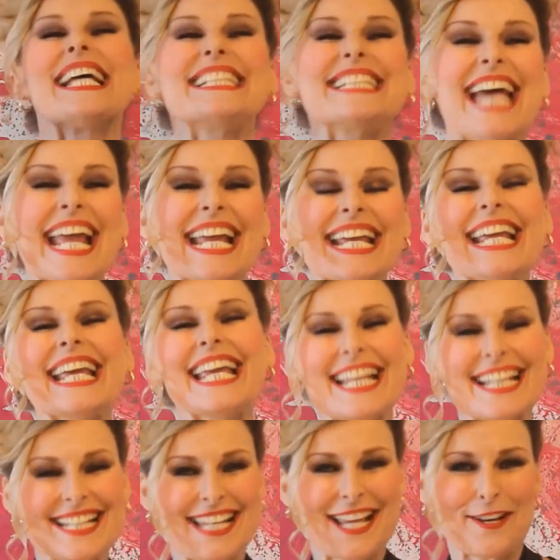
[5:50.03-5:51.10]
Take it
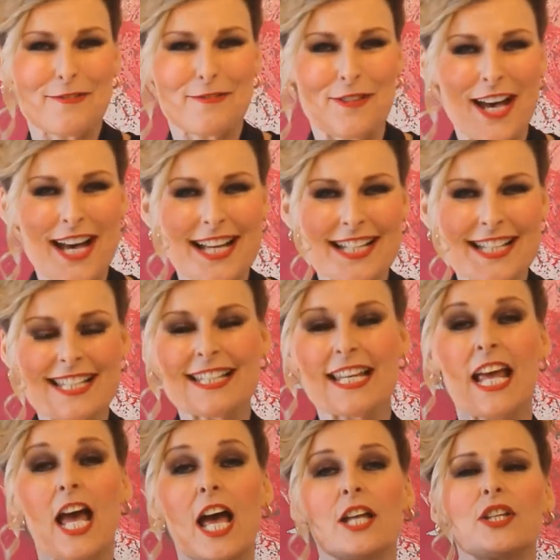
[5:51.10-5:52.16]
easy at first
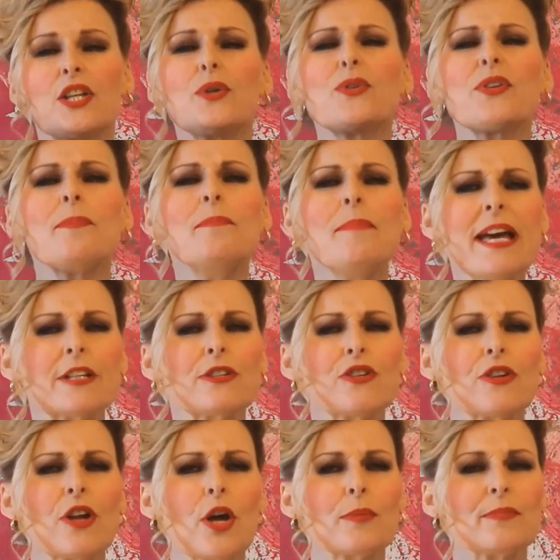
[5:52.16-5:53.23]
and use a
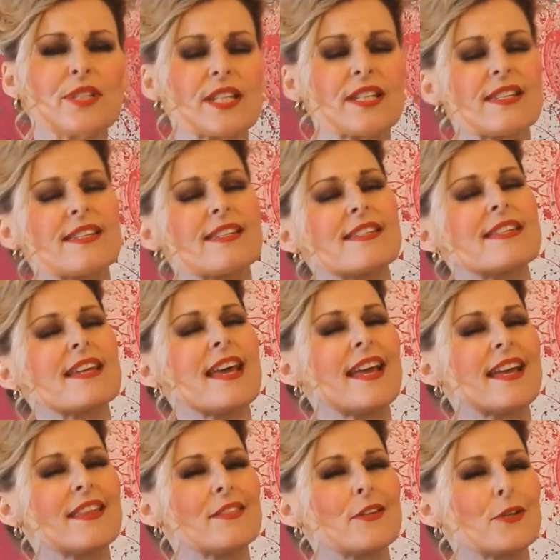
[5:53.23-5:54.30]
metronome to stay
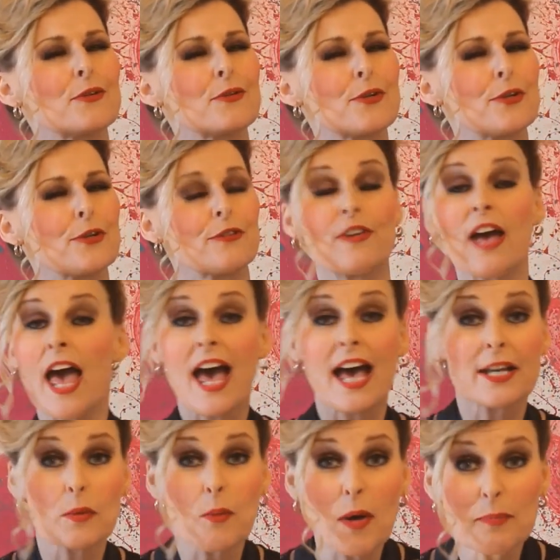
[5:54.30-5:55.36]
in the groove. And
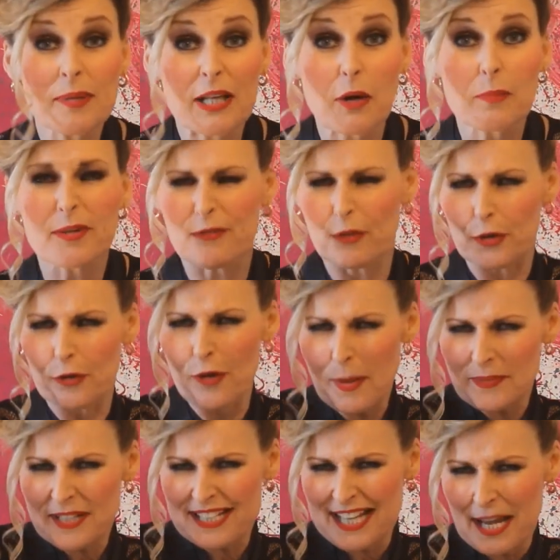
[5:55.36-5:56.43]
it won't be long before you're up
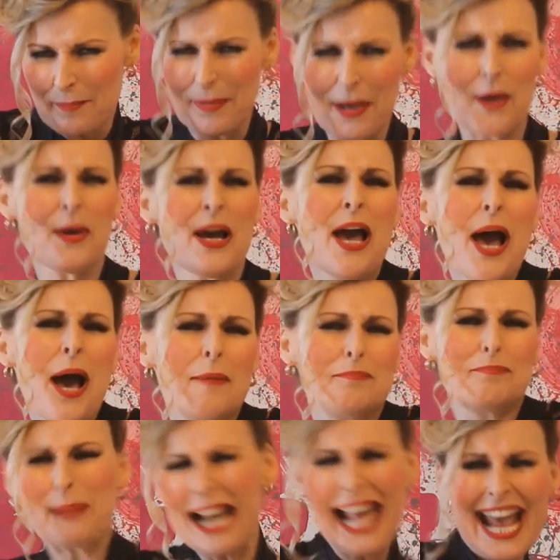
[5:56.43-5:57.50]
to tempo and
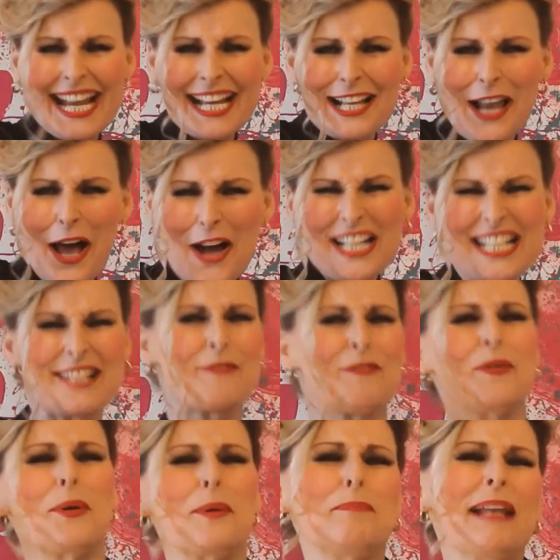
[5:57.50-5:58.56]
playing along as if
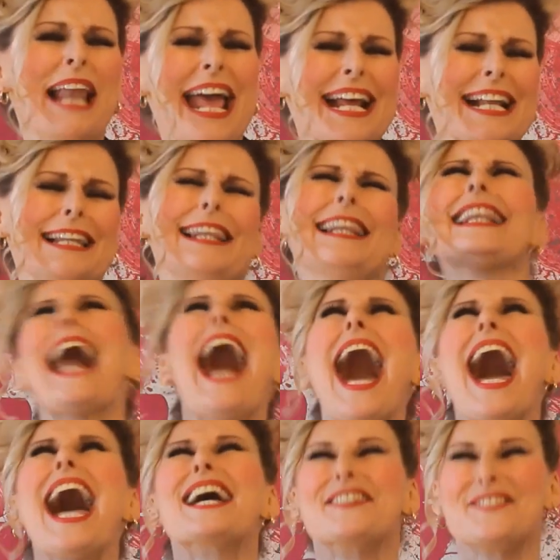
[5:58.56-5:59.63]
you were playing
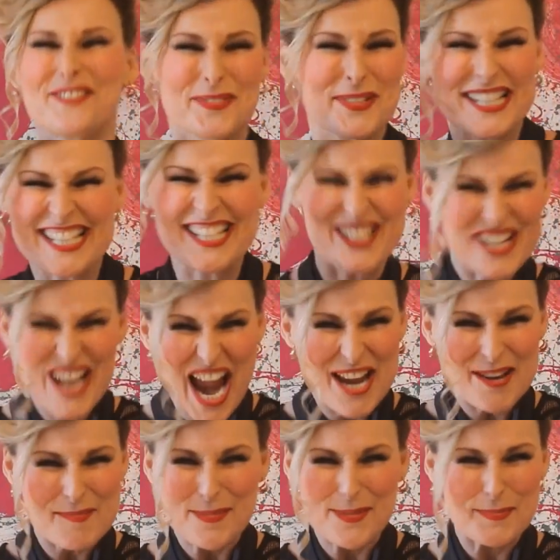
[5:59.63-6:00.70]
live with
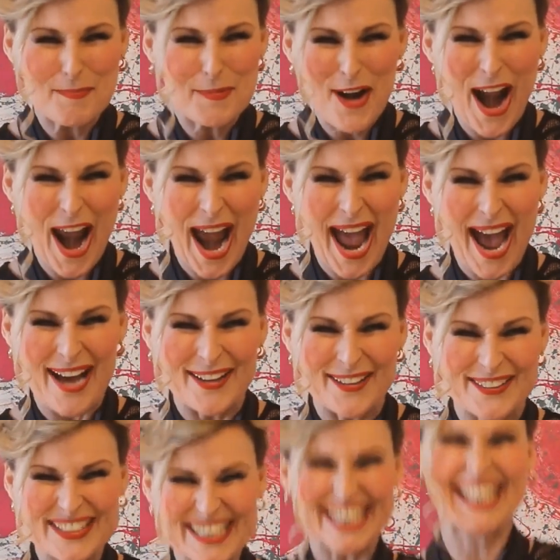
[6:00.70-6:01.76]
James
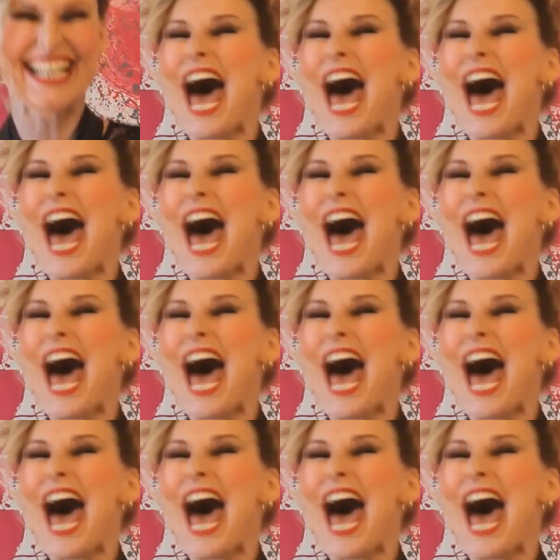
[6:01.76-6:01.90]
Brown.